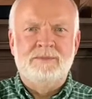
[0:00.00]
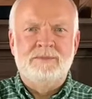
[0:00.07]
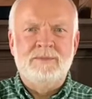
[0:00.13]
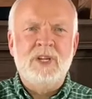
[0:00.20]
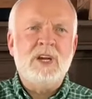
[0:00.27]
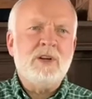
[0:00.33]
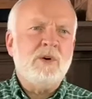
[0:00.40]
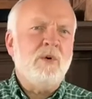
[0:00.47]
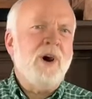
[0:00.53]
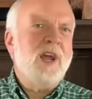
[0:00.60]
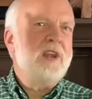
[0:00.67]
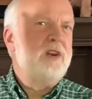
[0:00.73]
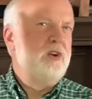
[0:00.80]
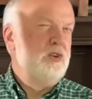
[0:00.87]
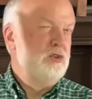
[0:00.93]
Not
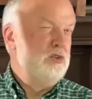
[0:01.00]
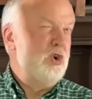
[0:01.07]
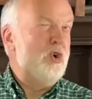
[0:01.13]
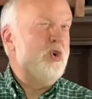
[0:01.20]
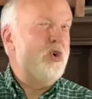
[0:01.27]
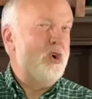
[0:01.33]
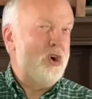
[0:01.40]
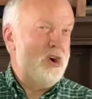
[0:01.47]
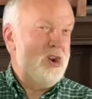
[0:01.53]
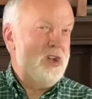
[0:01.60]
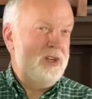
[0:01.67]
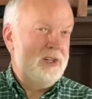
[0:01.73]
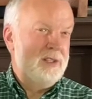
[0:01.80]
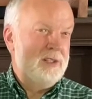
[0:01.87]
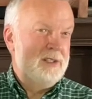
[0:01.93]
quite lord
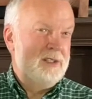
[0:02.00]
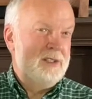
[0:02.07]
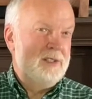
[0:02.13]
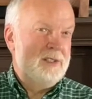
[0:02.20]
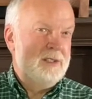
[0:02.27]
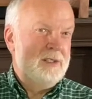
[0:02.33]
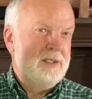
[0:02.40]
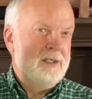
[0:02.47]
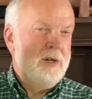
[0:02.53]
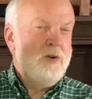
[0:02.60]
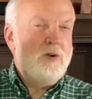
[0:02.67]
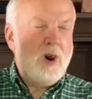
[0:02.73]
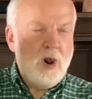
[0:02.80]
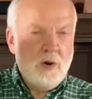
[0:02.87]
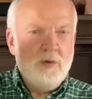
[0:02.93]

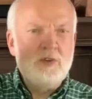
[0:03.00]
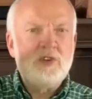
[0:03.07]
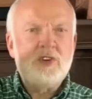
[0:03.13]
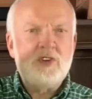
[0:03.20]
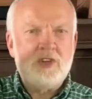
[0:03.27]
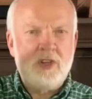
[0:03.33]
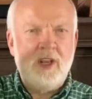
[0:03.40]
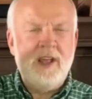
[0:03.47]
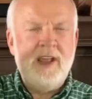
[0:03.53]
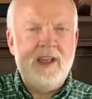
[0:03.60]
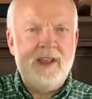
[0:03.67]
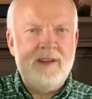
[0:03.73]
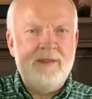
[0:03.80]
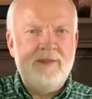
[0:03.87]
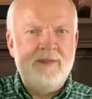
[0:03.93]
who owns a
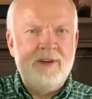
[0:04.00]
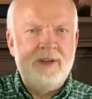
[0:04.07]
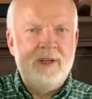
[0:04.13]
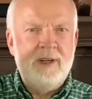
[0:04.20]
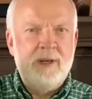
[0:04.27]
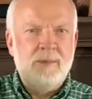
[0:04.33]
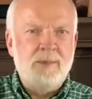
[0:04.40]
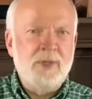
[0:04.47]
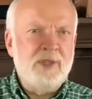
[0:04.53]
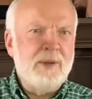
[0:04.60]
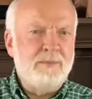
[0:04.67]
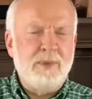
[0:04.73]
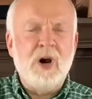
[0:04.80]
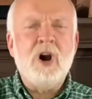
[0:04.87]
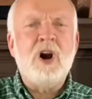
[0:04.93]
slave, but the
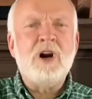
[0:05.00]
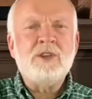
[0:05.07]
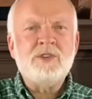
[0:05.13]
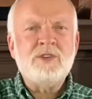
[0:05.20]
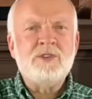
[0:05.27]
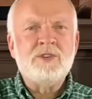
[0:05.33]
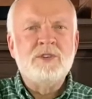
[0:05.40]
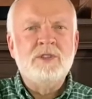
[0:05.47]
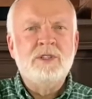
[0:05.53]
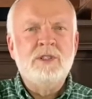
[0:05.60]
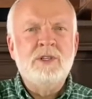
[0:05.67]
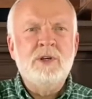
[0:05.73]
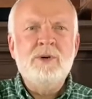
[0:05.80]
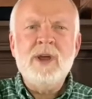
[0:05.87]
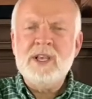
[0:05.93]
boss
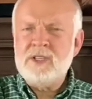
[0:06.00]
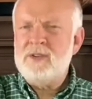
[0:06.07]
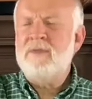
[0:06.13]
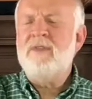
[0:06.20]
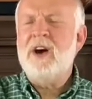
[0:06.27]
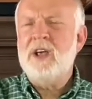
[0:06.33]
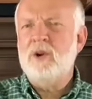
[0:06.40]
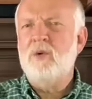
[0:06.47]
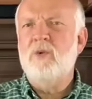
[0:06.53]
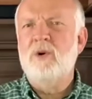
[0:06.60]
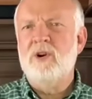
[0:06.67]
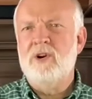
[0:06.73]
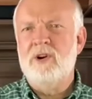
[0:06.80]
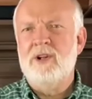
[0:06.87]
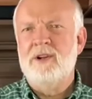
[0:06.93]
who has the final
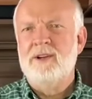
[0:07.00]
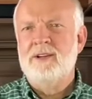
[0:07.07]
word.